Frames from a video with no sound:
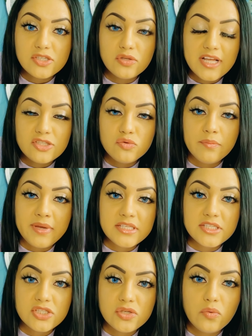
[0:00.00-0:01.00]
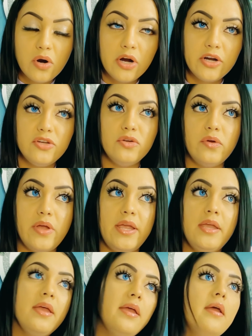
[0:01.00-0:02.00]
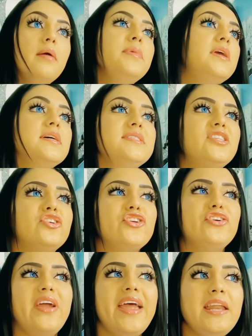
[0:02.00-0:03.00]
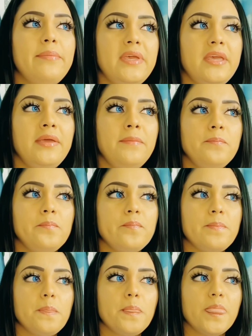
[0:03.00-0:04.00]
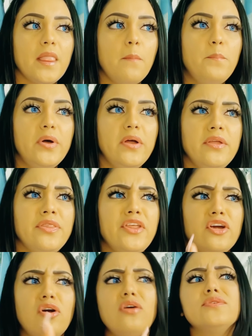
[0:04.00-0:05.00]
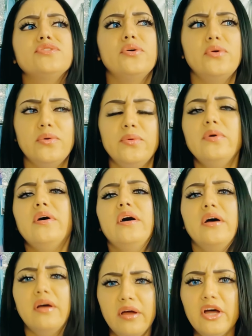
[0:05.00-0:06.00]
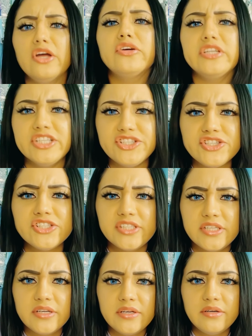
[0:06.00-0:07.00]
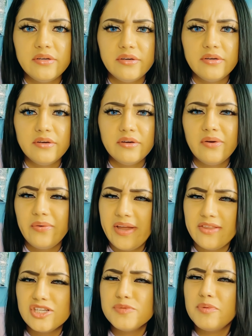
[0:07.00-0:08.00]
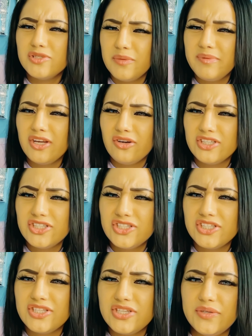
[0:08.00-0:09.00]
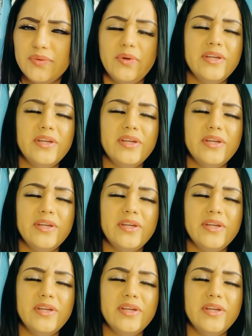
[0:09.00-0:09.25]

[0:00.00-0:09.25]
So that's what makes it so hard, okay? Because they're your enemy, but they're also a Christian. Okay? They're supposed to be a Christian too.